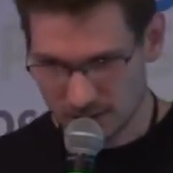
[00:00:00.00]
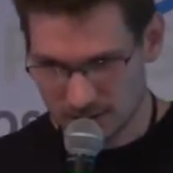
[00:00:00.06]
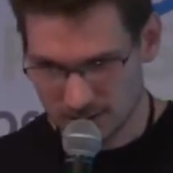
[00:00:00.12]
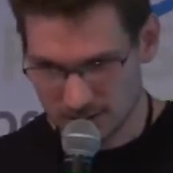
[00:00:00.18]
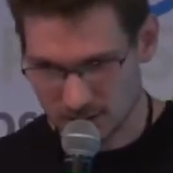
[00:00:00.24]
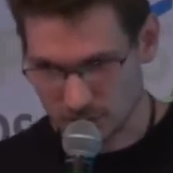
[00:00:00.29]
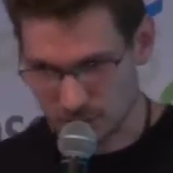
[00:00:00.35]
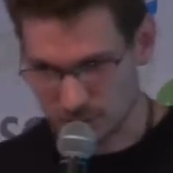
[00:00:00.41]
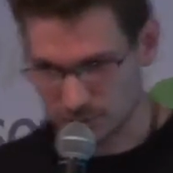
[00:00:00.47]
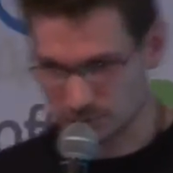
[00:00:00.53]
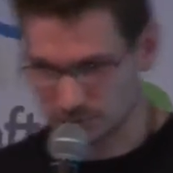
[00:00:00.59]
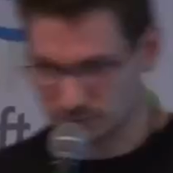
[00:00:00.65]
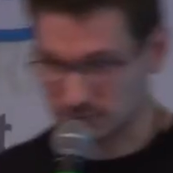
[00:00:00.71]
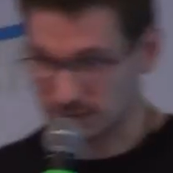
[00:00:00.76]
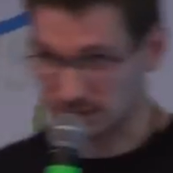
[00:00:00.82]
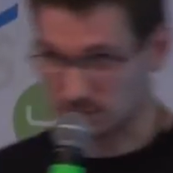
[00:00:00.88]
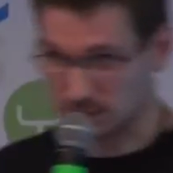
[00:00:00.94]
So
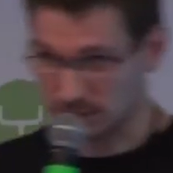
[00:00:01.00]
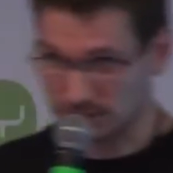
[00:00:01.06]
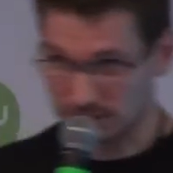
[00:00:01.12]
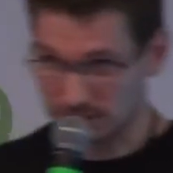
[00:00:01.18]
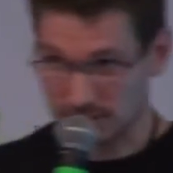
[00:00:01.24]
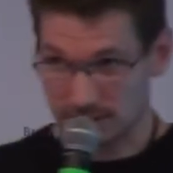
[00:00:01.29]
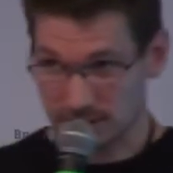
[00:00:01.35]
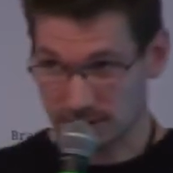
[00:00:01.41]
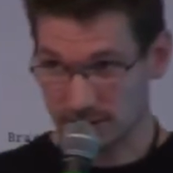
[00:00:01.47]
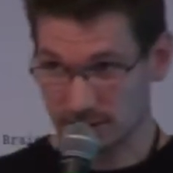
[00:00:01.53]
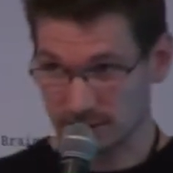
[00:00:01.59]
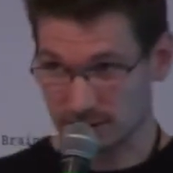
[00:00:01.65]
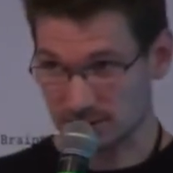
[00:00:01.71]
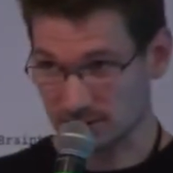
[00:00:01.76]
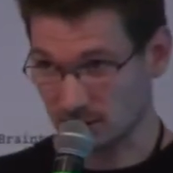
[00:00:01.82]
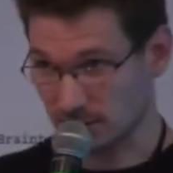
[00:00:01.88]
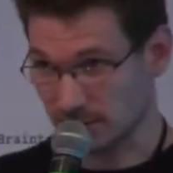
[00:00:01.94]
that's what syncing
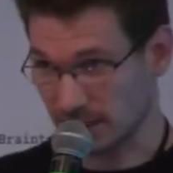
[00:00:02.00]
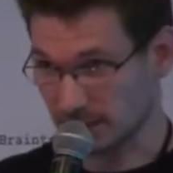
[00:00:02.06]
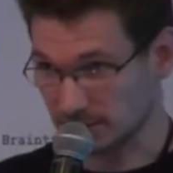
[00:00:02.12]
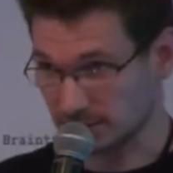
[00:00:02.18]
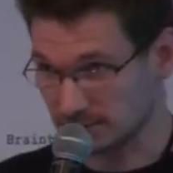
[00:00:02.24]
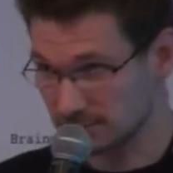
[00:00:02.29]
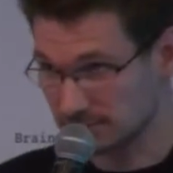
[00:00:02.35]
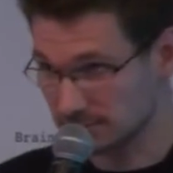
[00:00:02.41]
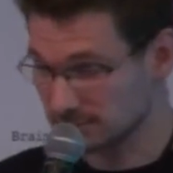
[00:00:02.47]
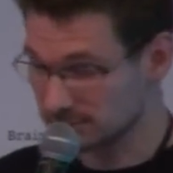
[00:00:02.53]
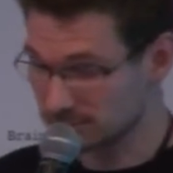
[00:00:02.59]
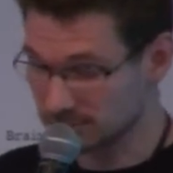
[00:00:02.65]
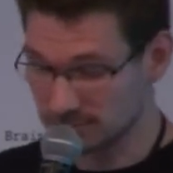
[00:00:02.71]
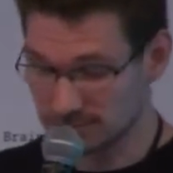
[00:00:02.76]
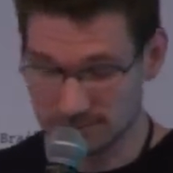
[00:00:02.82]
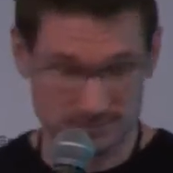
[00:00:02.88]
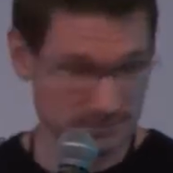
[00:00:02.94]
is all about.
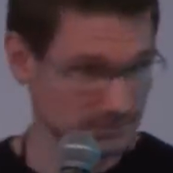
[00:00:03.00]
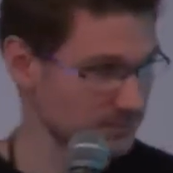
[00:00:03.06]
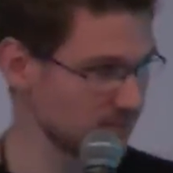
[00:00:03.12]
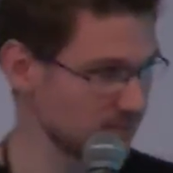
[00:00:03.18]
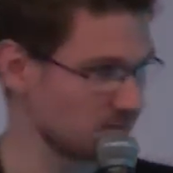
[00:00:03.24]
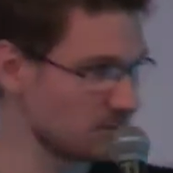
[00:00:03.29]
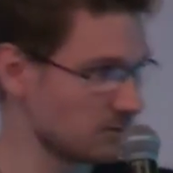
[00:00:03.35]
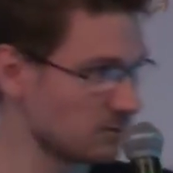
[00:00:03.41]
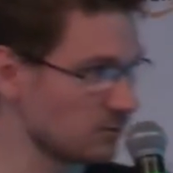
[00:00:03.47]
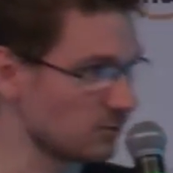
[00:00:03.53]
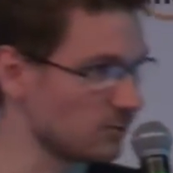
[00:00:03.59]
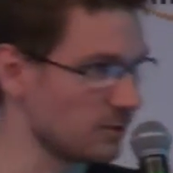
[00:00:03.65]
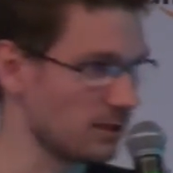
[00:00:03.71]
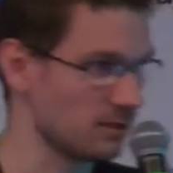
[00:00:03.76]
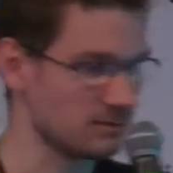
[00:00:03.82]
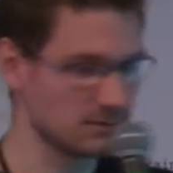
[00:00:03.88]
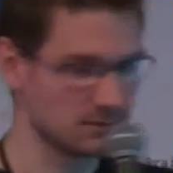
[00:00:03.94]

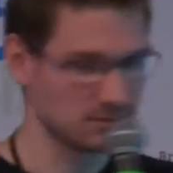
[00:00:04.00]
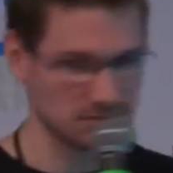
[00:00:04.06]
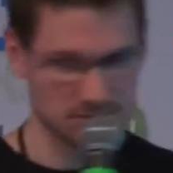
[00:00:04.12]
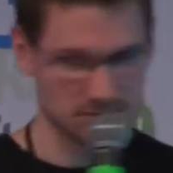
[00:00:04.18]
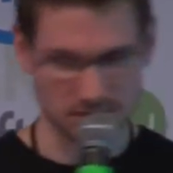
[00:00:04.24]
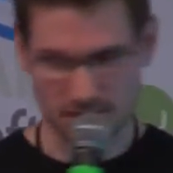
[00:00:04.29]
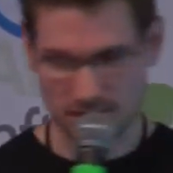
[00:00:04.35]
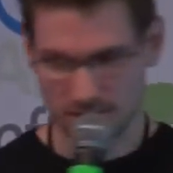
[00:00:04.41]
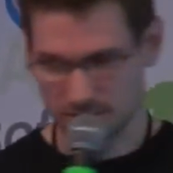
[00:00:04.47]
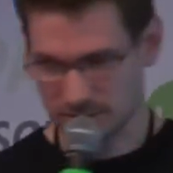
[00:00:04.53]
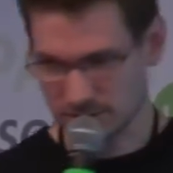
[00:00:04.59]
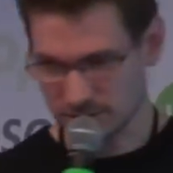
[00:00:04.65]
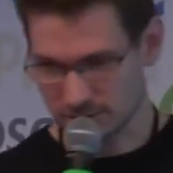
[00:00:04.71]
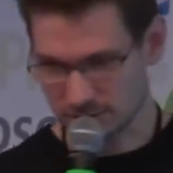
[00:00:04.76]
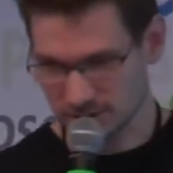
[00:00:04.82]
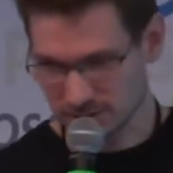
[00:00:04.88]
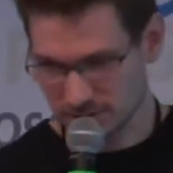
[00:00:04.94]
Well, now we're
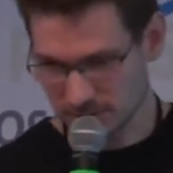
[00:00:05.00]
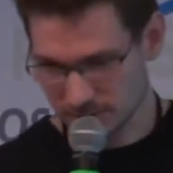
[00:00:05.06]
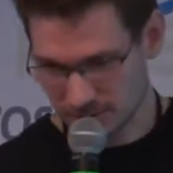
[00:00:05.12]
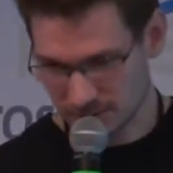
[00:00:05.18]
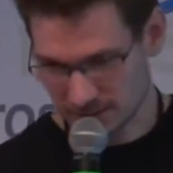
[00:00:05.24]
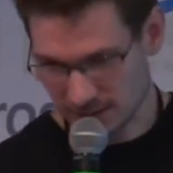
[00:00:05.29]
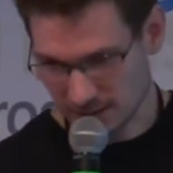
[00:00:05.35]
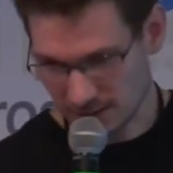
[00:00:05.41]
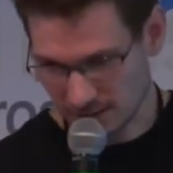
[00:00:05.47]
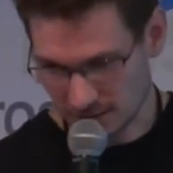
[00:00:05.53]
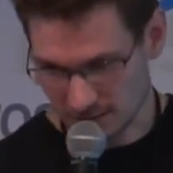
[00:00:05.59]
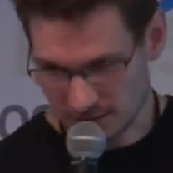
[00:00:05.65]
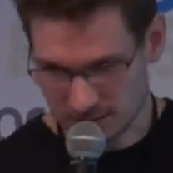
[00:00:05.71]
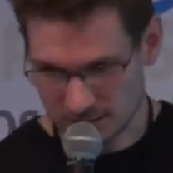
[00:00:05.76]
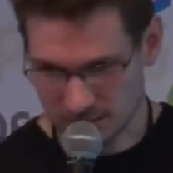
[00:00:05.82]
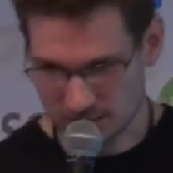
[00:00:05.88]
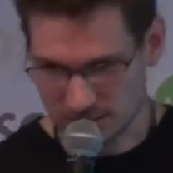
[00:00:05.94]
going to a
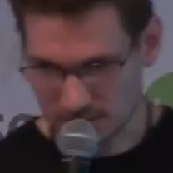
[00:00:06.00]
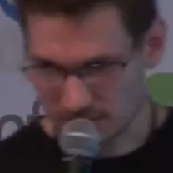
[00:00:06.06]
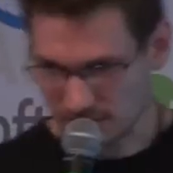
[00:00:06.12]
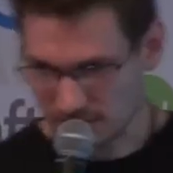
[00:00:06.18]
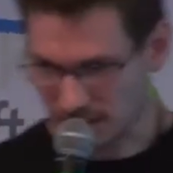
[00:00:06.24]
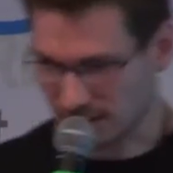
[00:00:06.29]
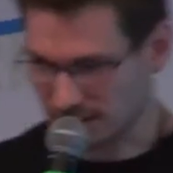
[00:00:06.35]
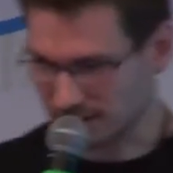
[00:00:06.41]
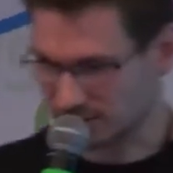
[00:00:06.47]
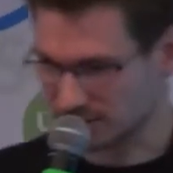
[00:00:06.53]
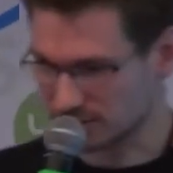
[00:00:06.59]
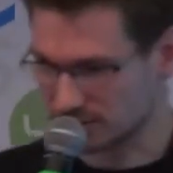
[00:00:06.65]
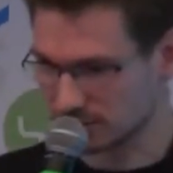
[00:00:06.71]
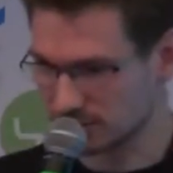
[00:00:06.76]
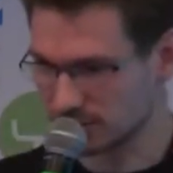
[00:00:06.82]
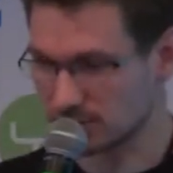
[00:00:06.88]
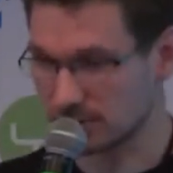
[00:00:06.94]
little dive
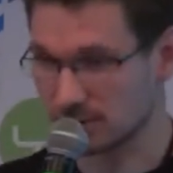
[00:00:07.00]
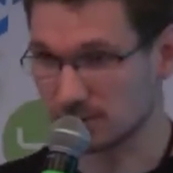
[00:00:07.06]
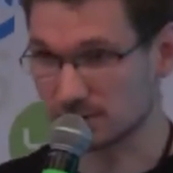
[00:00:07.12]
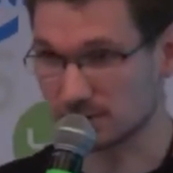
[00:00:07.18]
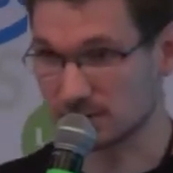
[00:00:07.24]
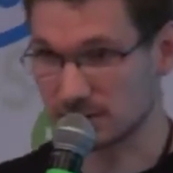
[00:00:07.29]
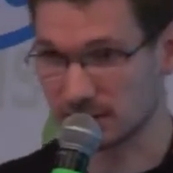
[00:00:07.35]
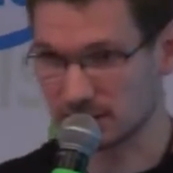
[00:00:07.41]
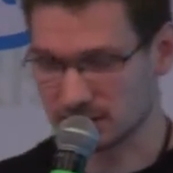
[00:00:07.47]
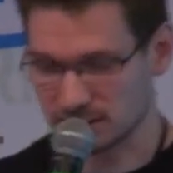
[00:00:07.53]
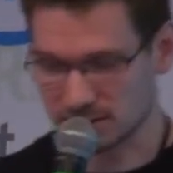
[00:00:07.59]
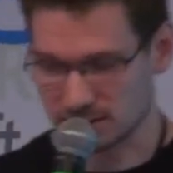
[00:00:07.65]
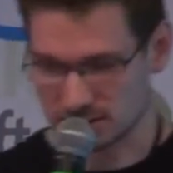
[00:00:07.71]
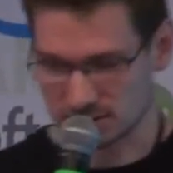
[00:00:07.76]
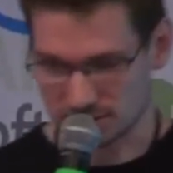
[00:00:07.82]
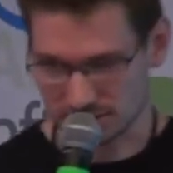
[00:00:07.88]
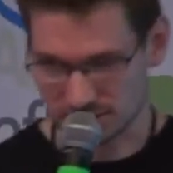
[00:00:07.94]
into the technical
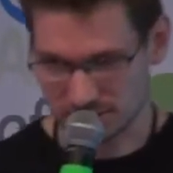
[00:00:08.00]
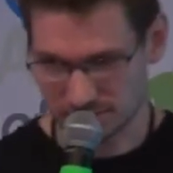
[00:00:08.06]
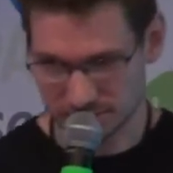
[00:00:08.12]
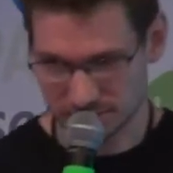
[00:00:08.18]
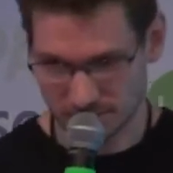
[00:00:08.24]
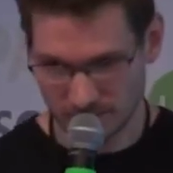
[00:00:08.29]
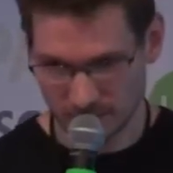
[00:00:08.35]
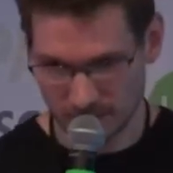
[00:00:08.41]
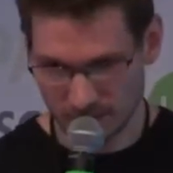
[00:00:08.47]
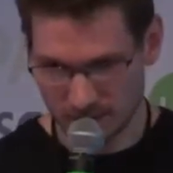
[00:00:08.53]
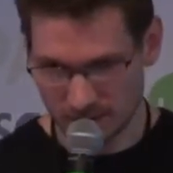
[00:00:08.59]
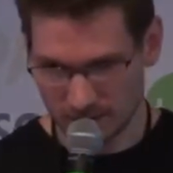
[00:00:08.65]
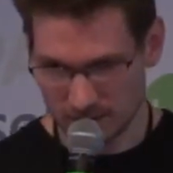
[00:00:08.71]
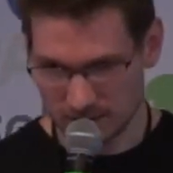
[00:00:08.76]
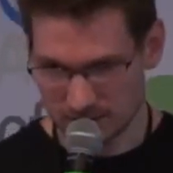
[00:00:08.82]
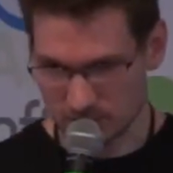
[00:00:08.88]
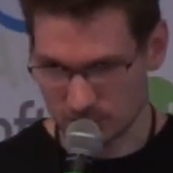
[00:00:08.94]
stuff.
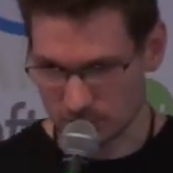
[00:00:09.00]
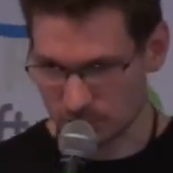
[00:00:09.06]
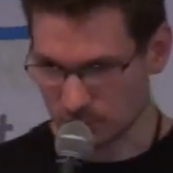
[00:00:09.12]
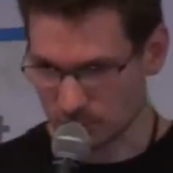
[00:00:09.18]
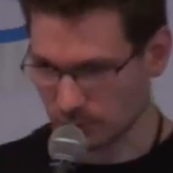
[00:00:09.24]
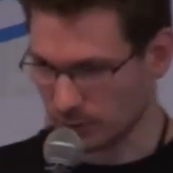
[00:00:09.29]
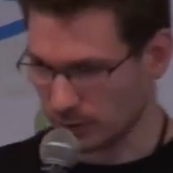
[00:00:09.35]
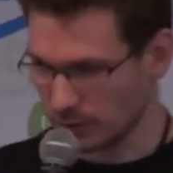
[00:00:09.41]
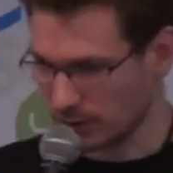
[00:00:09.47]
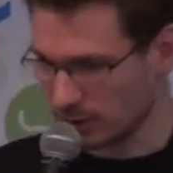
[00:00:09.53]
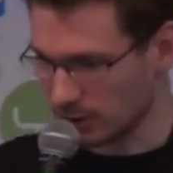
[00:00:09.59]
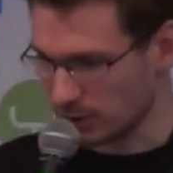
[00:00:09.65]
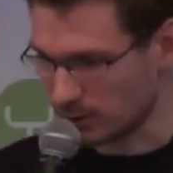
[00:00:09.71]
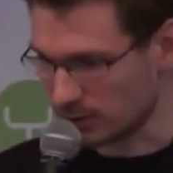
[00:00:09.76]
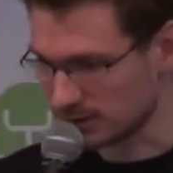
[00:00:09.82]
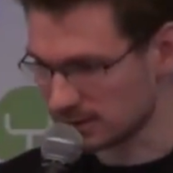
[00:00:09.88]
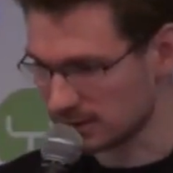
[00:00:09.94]
So
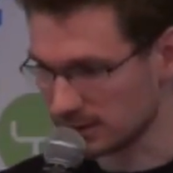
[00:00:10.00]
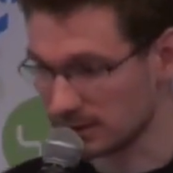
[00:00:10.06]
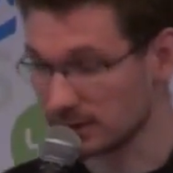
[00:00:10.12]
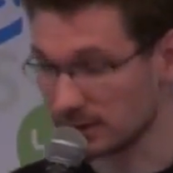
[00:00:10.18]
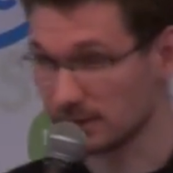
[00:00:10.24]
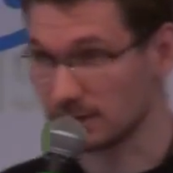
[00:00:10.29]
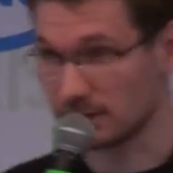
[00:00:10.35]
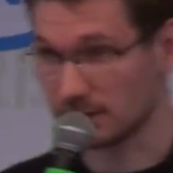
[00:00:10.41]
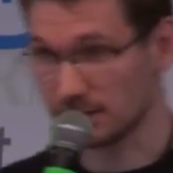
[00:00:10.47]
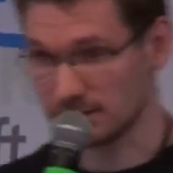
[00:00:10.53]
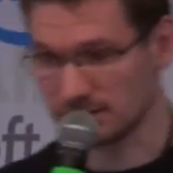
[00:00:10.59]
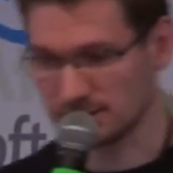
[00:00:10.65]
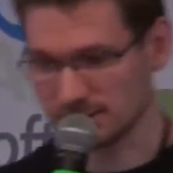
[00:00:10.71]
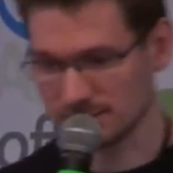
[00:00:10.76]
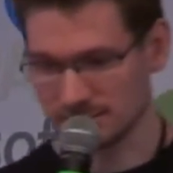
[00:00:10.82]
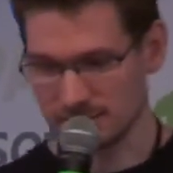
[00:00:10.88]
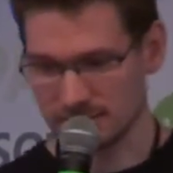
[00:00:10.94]
what syncing
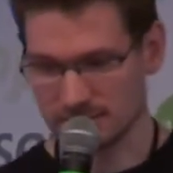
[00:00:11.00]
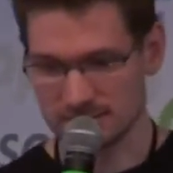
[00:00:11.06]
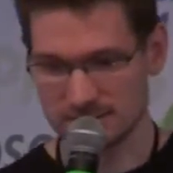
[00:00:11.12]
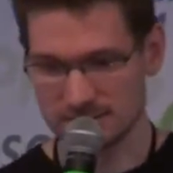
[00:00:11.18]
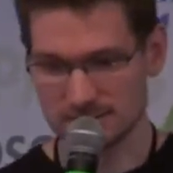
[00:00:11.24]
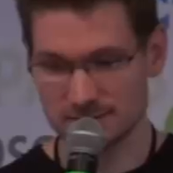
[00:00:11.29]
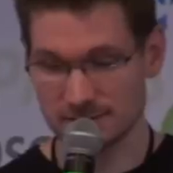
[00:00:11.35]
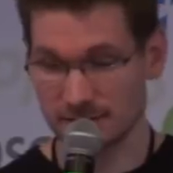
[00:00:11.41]
is, it's